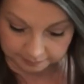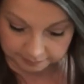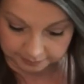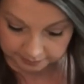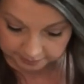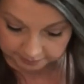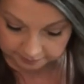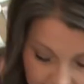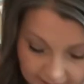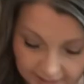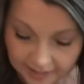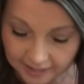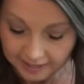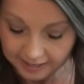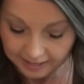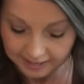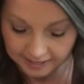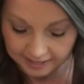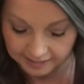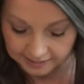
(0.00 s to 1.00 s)

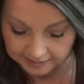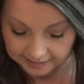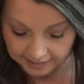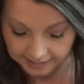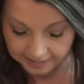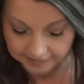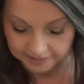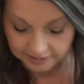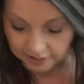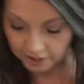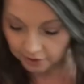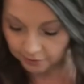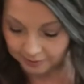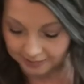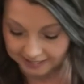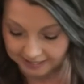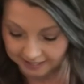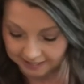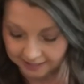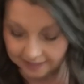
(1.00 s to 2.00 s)
And I had to go
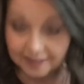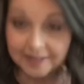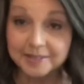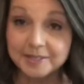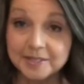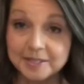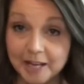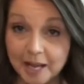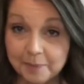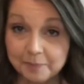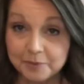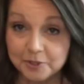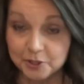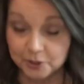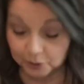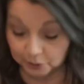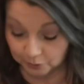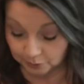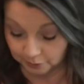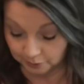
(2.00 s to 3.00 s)
and get a step
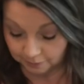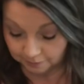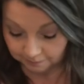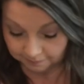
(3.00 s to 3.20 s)
stool